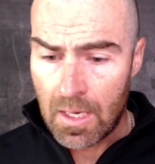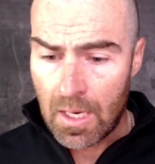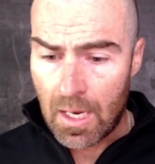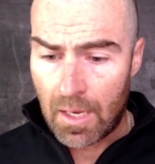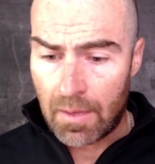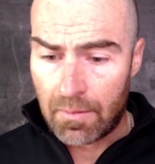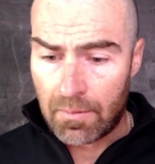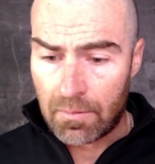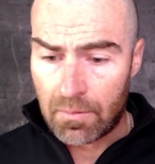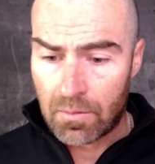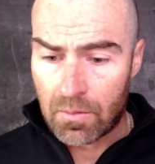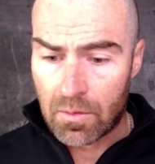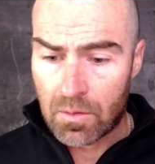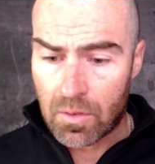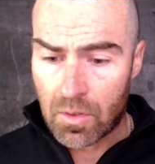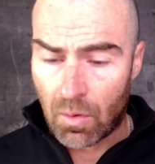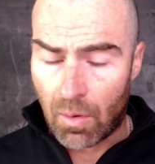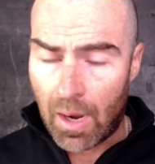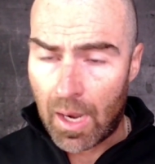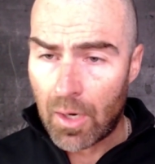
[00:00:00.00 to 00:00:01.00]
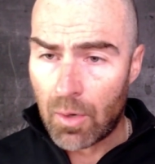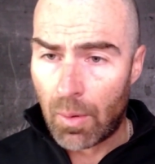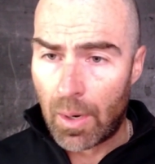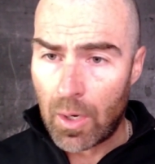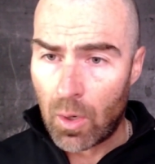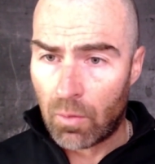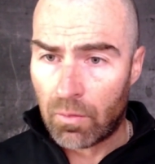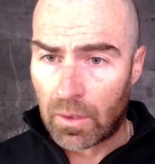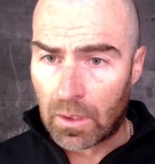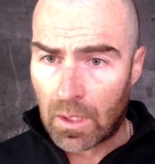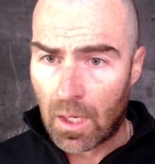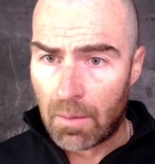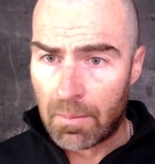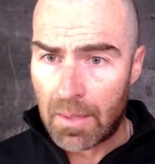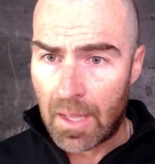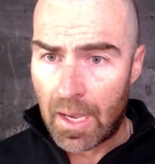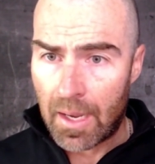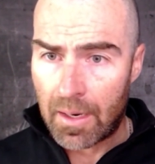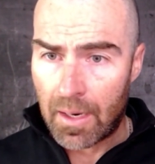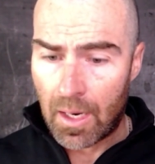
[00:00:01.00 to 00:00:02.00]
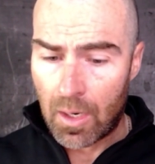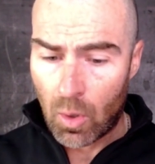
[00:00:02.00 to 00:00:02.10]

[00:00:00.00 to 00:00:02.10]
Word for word: And so how do I overcome that?